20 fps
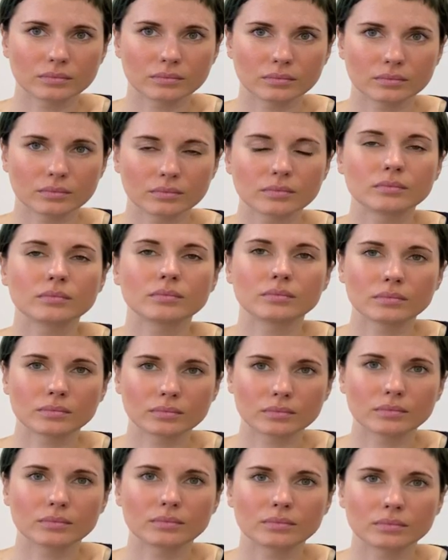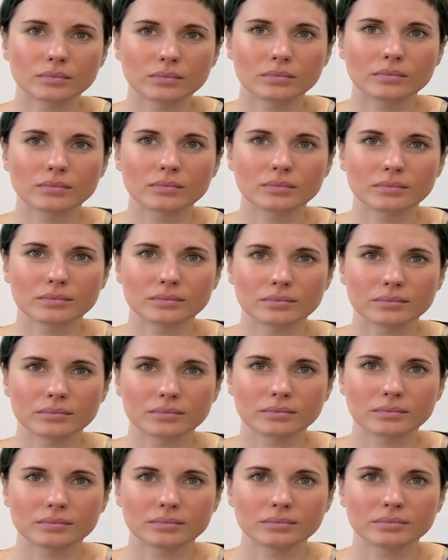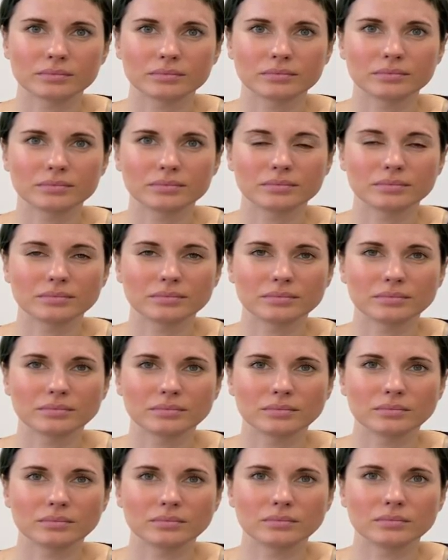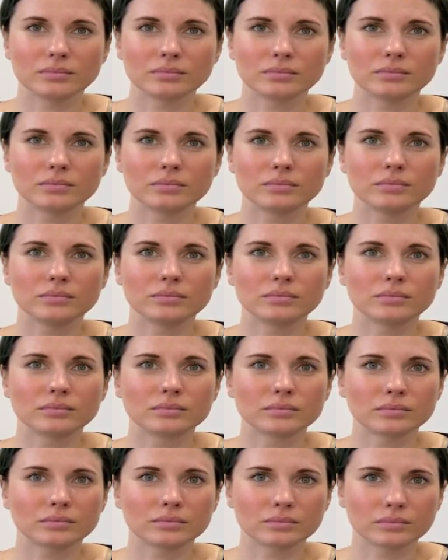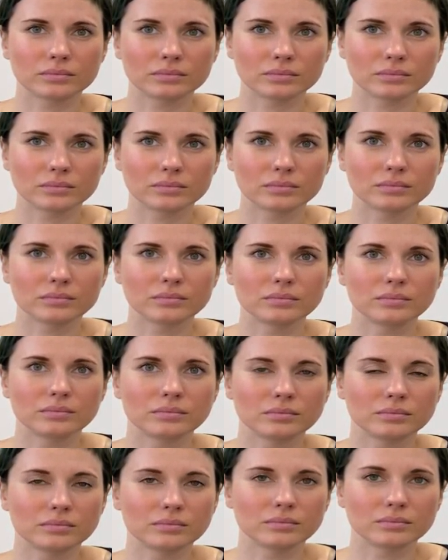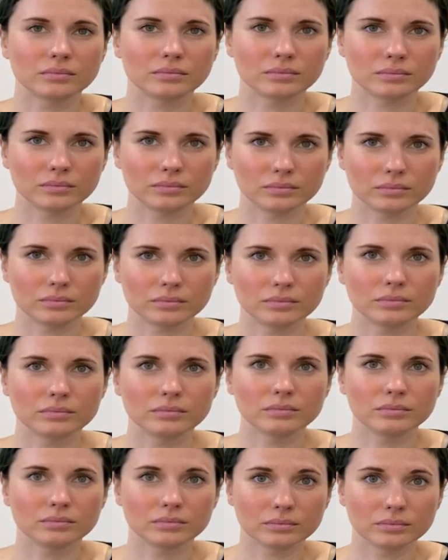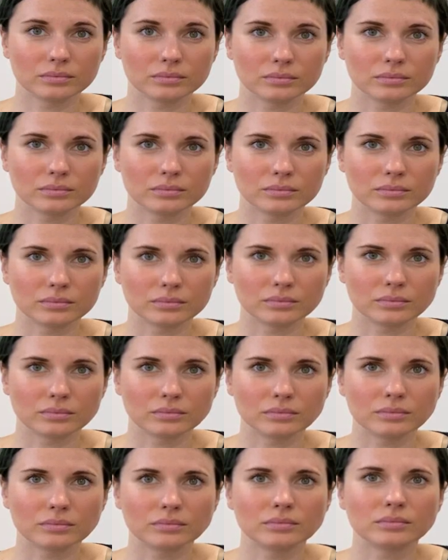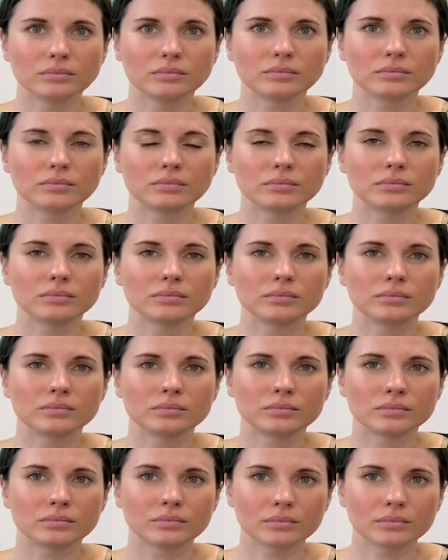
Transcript: This person isn't speaking.